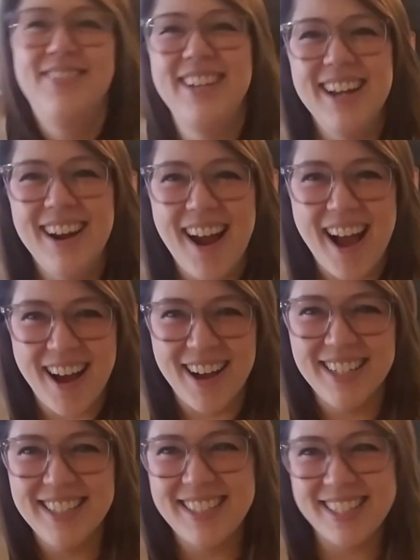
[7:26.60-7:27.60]
are
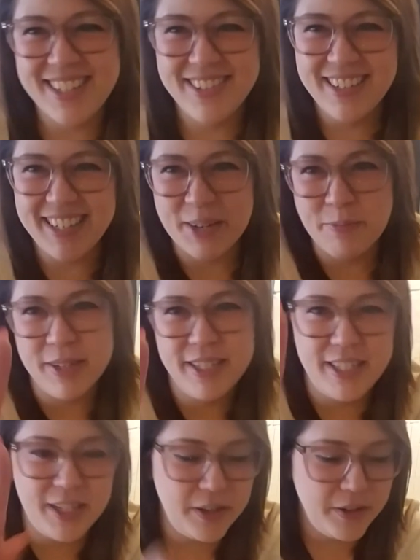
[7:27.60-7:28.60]
on to number
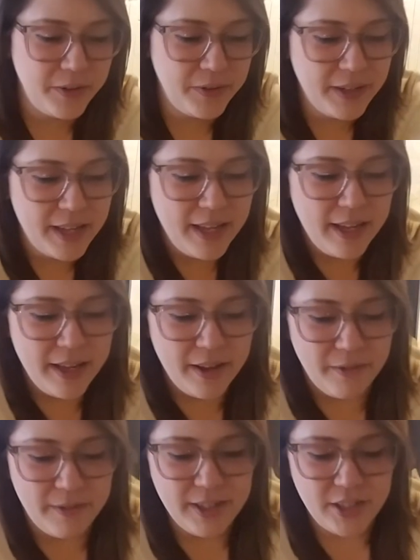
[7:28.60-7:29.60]
2,
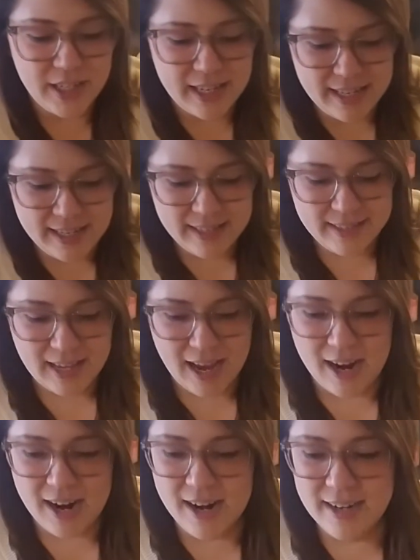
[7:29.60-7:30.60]
which is
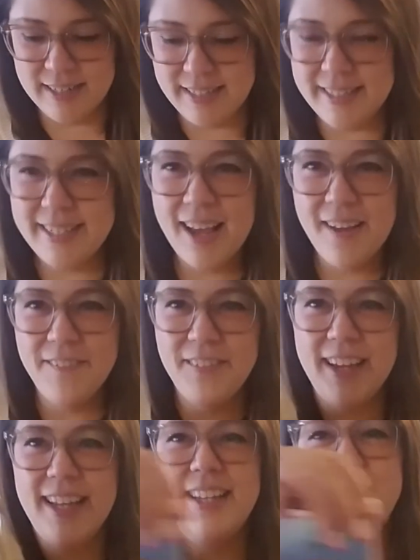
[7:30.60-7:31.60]
our
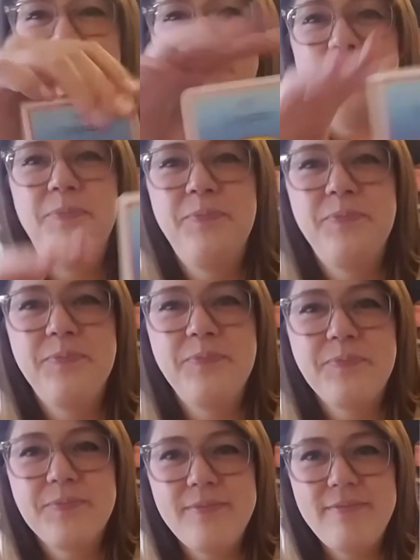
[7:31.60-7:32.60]
dolphin.
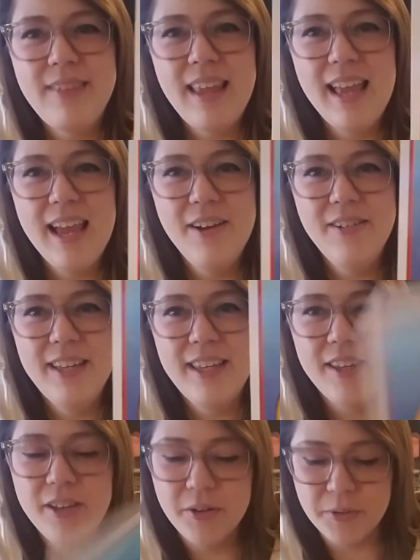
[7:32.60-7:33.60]
How
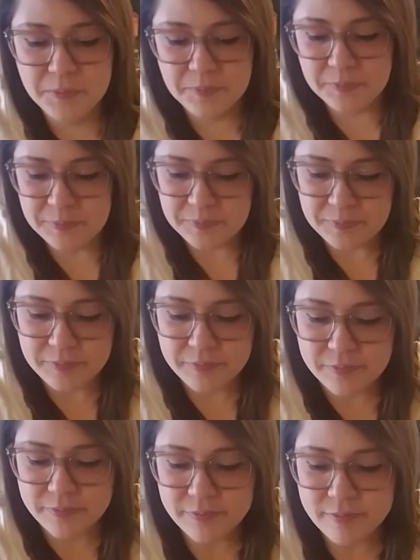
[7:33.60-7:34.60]
cute.
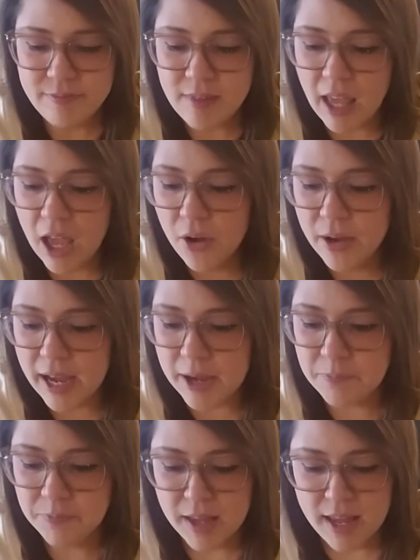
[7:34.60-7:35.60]

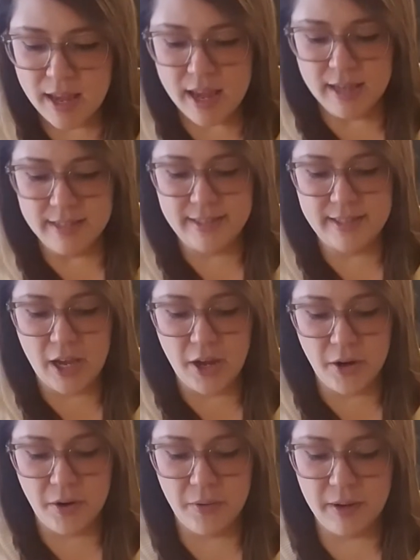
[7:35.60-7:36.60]
Okay,
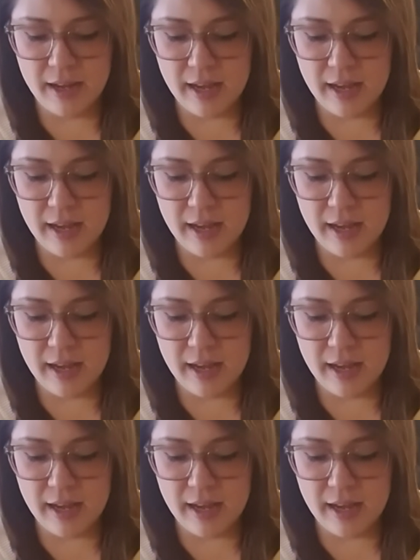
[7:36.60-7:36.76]
so